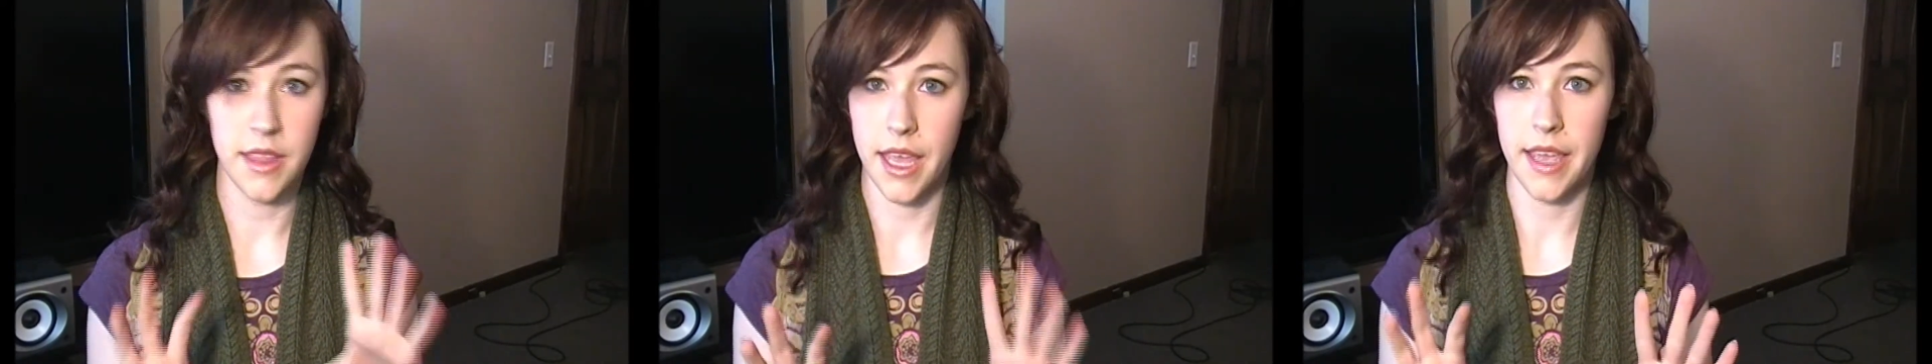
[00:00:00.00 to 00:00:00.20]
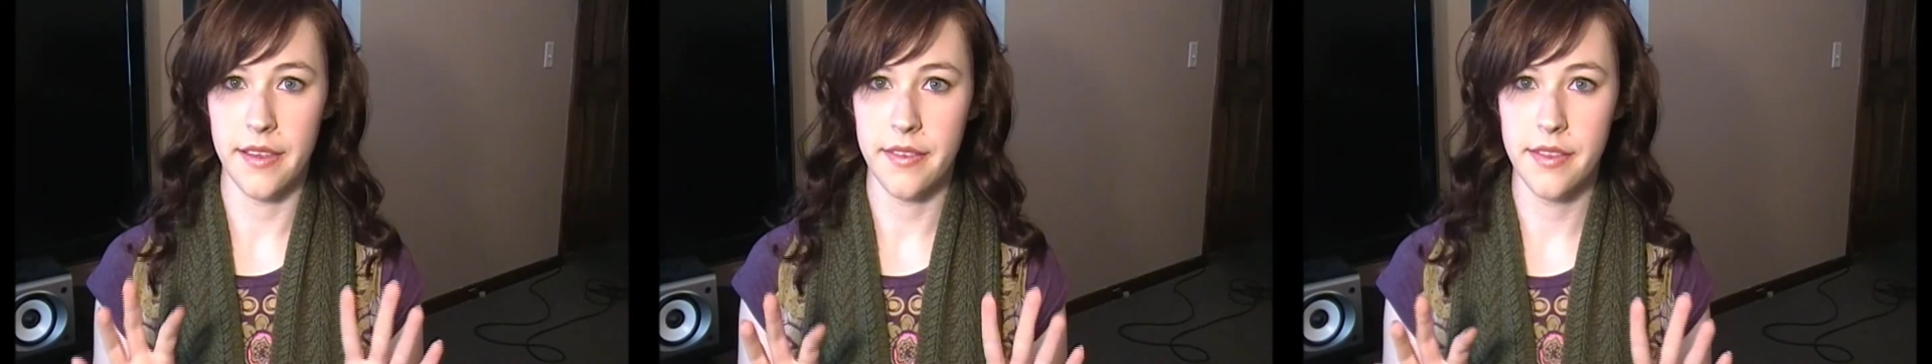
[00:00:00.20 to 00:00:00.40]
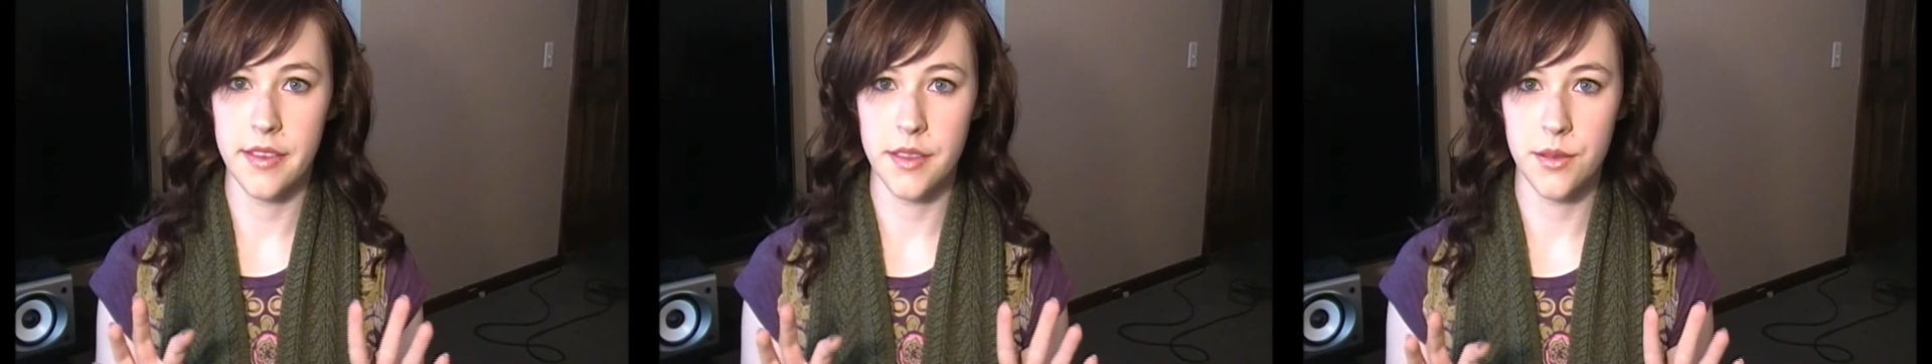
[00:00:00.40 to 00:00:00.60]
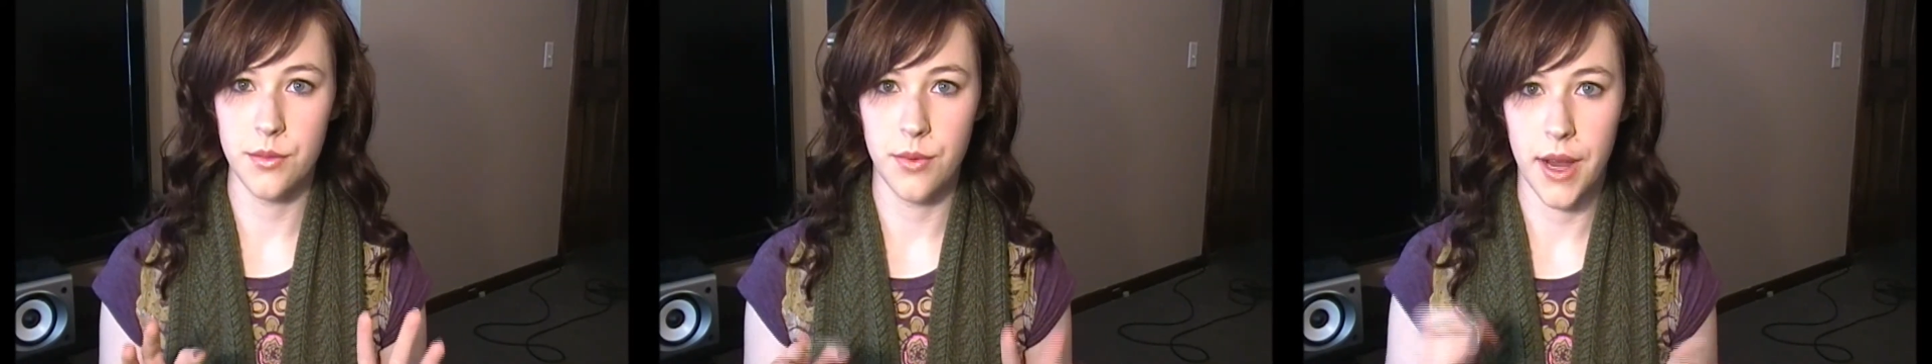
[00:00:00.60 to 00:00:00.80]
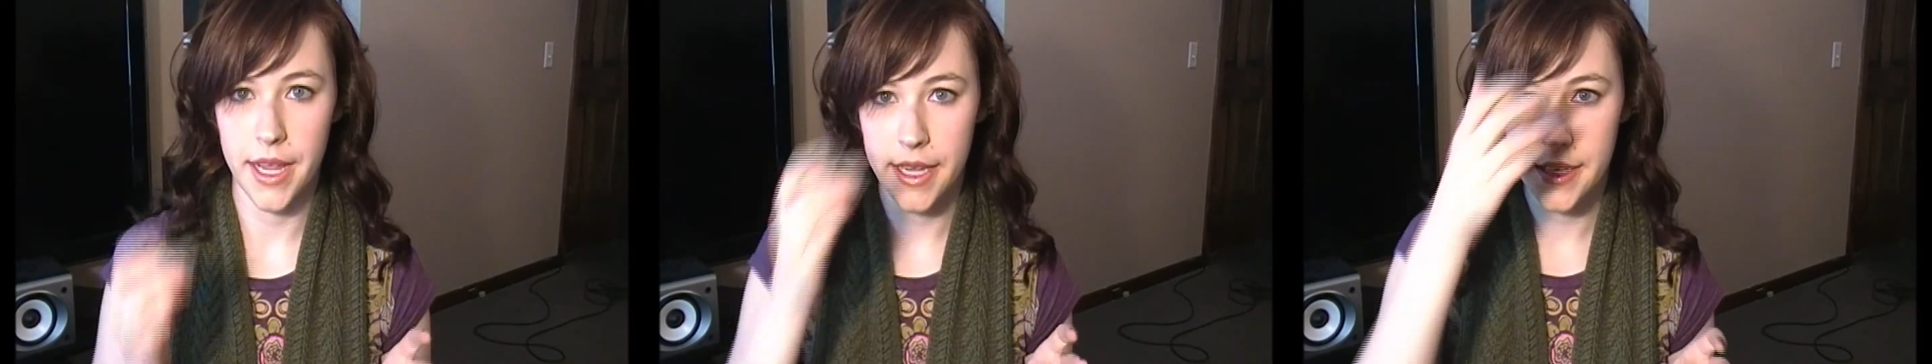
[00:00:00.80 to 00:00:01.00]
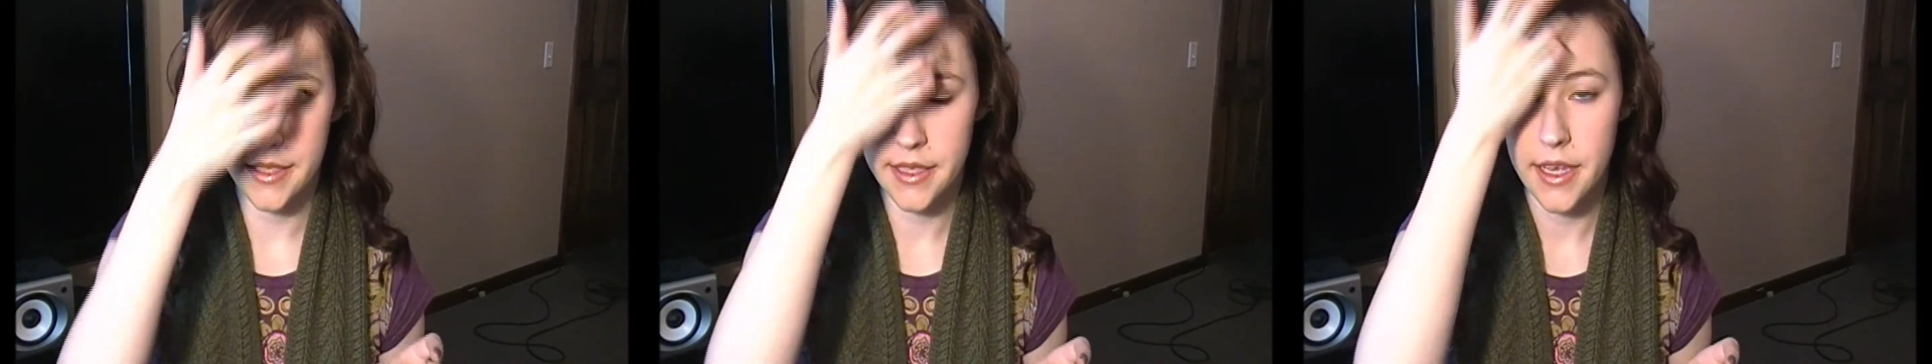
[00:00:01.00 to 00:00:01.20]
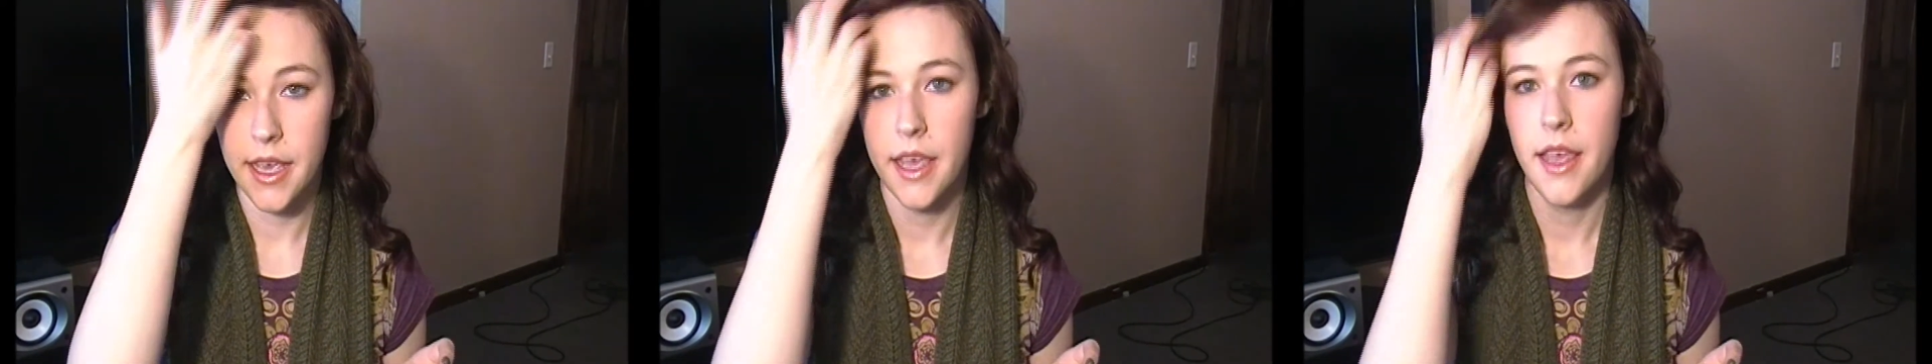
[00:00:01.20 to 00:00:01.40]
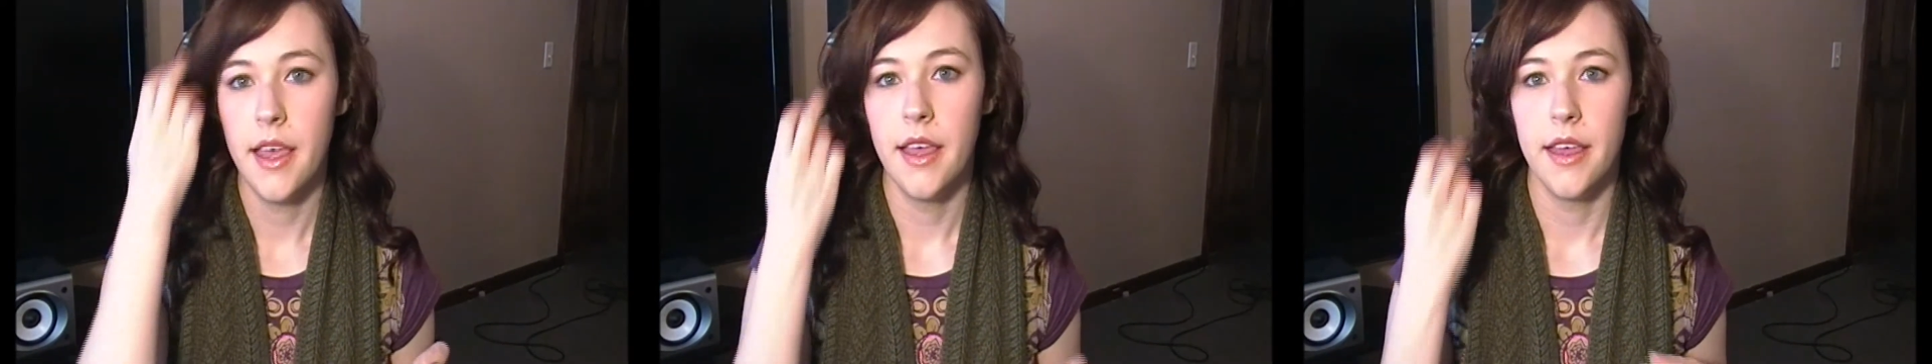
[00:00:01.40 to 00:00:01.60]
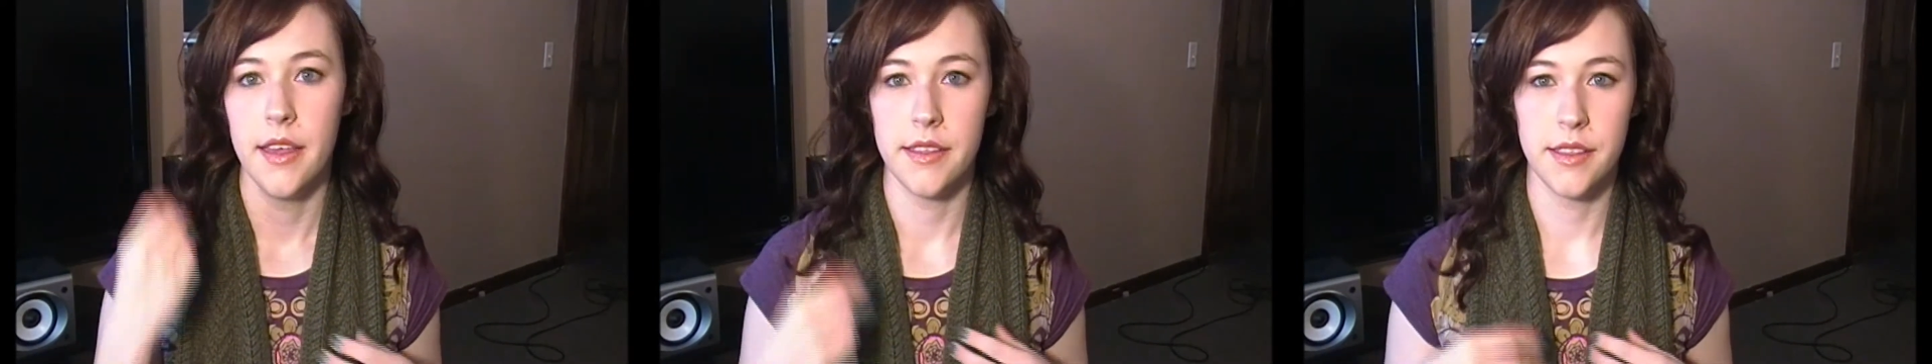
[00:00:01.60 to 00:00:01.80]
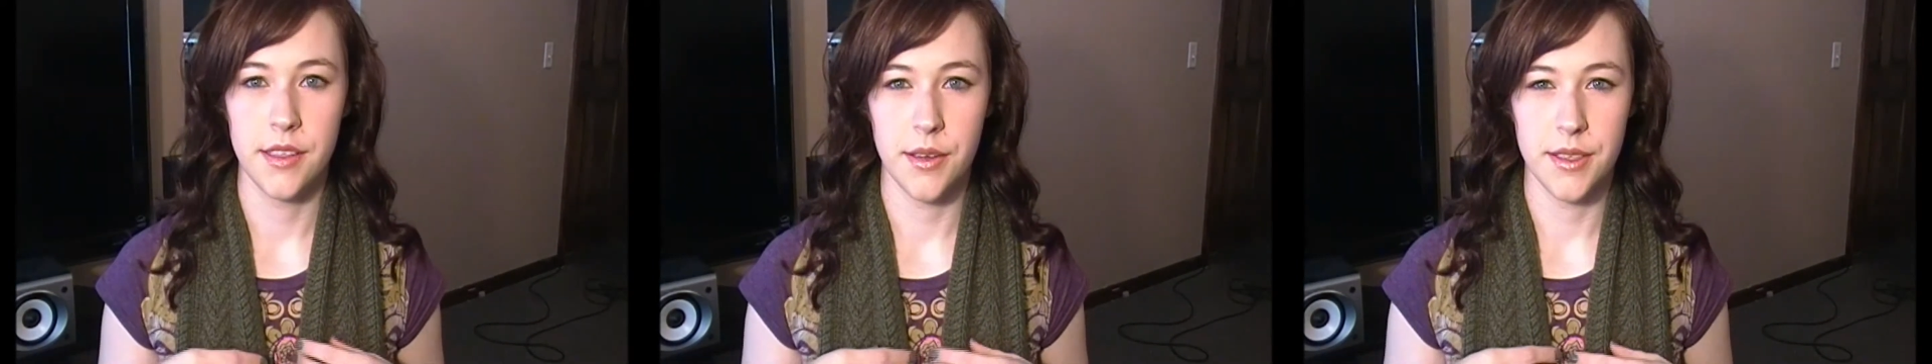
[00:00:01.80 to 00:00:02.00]
lengths right.
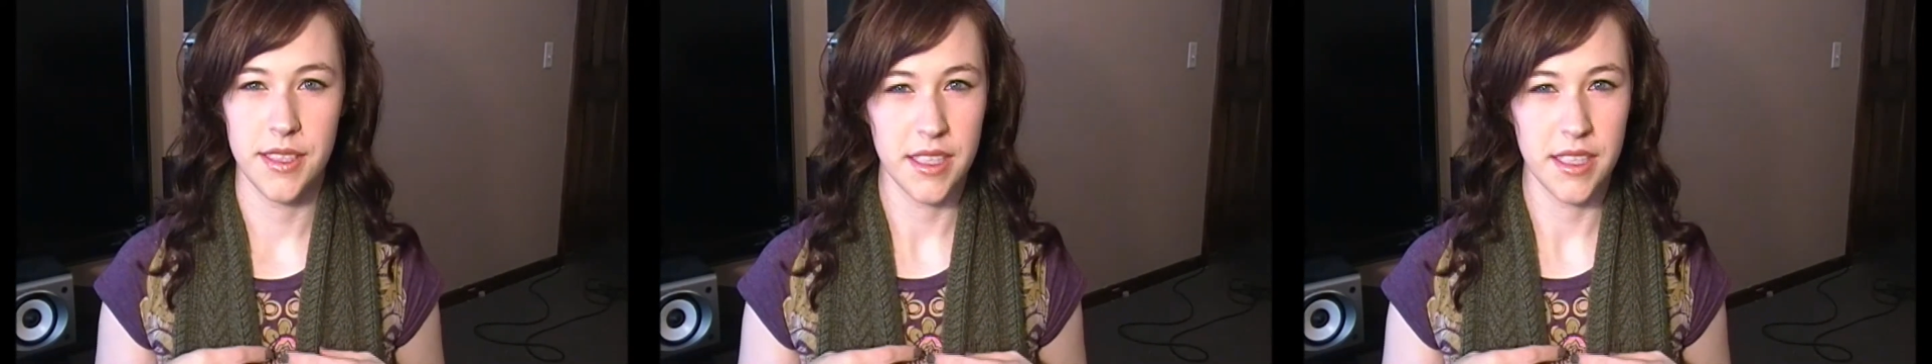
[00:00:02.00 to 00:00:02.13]
So